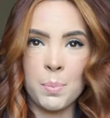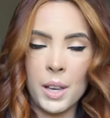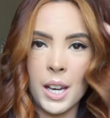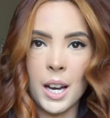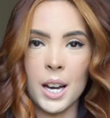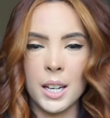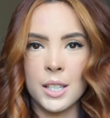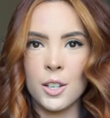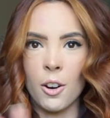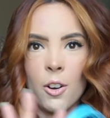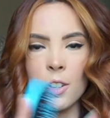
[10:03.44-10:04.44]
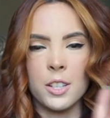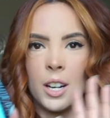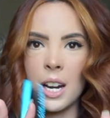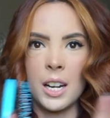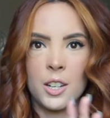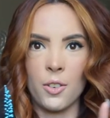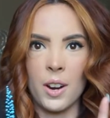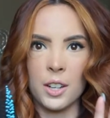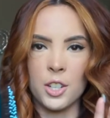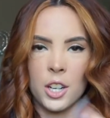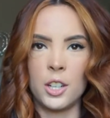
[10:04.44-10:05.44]
because you're alternating
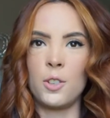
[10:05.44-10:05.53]
direction.